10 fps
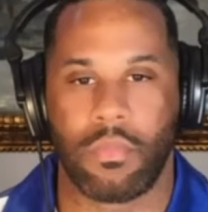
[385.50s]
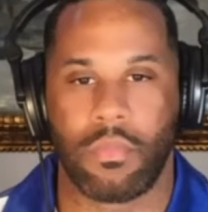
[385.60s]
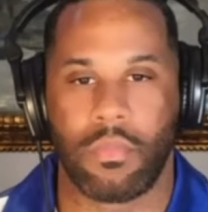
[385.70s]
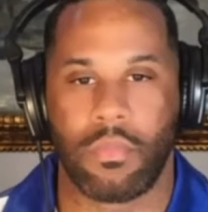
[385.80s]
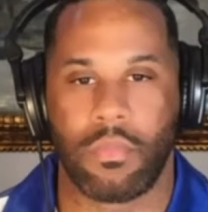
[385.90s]

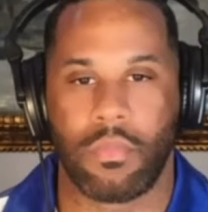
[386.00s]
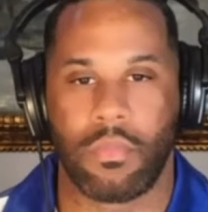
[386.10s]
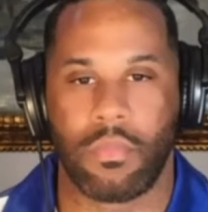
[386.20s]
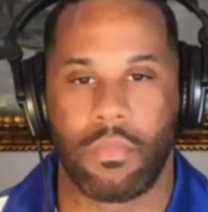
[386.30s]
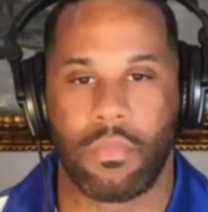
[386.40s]

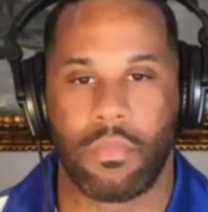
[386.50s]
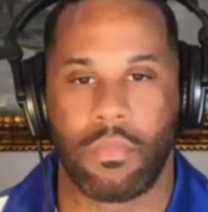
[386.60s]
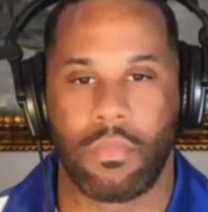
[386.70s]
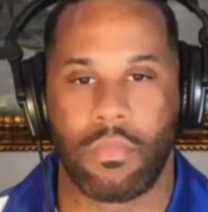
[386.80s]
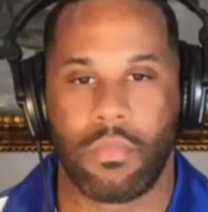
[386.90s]

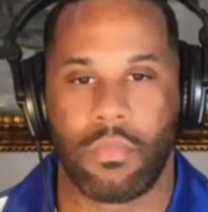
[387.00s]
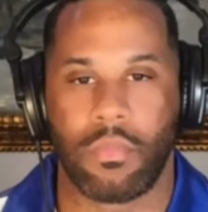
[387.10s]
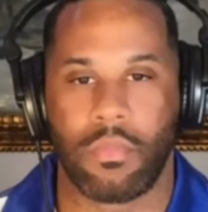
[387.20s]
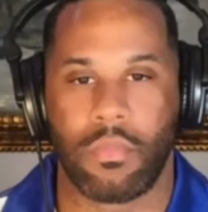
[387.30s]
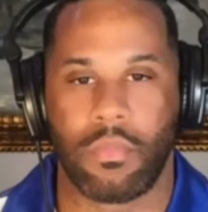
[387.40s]

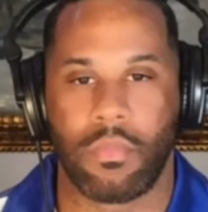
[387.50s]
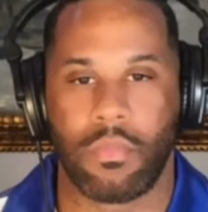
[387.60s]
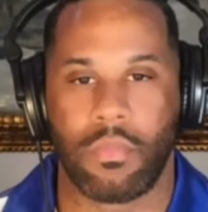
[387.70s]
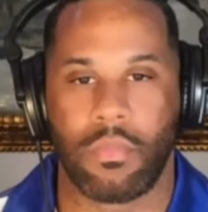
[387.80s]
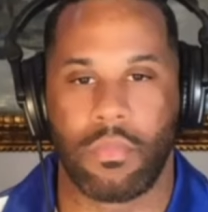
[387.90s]

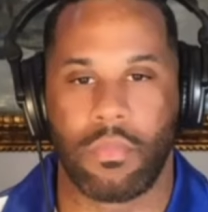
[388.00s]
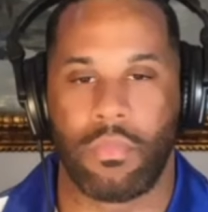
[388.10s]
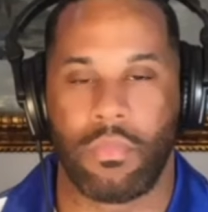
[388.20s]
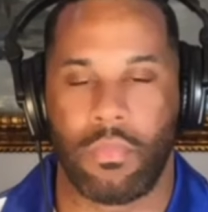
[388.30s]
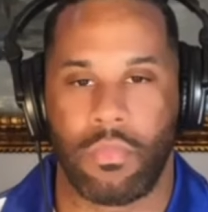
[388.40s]

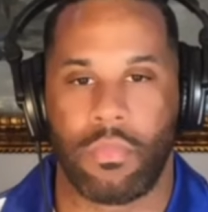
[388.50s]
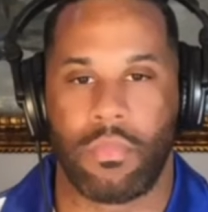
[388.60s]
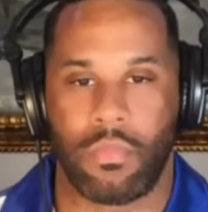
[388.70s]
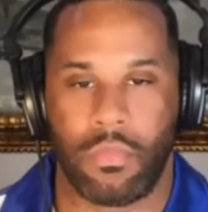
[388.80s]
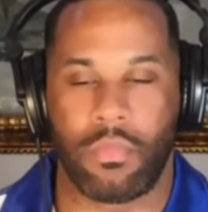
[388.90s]

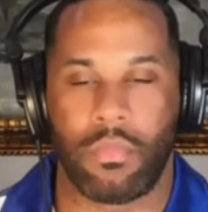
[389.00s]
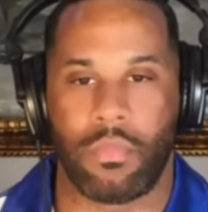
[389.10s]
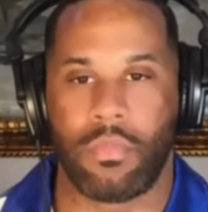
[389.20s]
(not speaking)